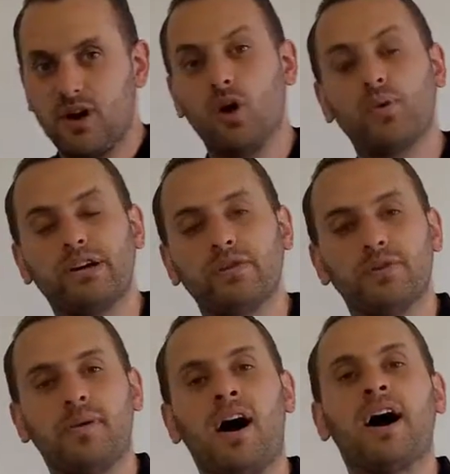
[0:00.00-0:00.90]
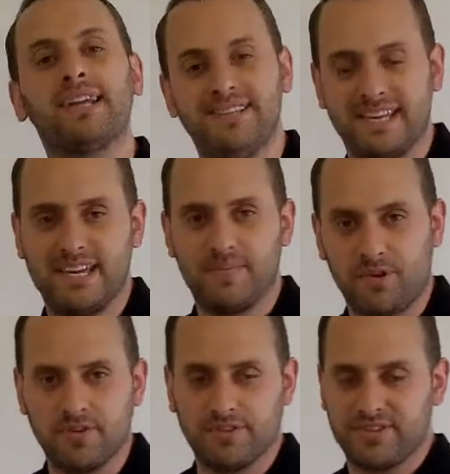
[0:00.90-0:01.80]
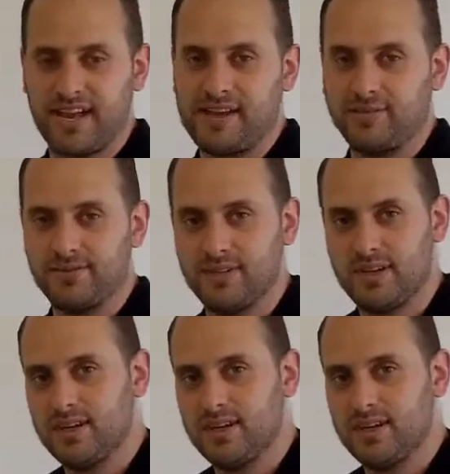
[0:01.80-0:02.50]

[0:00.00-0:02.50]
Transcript: or we call them high ticket product sales.